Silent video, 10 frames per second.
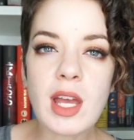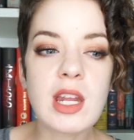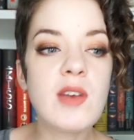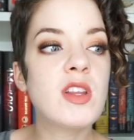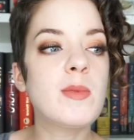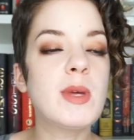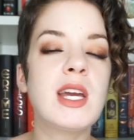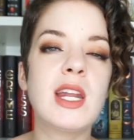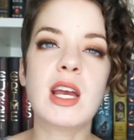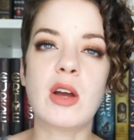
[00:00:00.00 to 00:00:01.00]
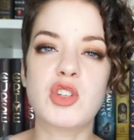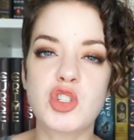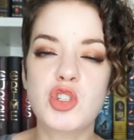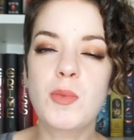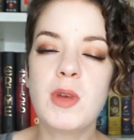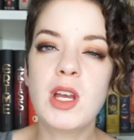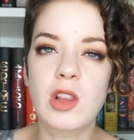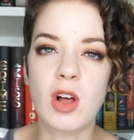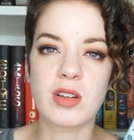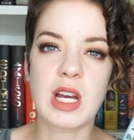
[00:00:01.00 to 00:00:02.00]
And even in the beginning, it just took me a
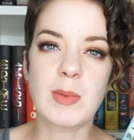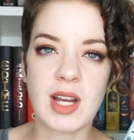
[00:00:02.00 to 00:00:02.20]
long time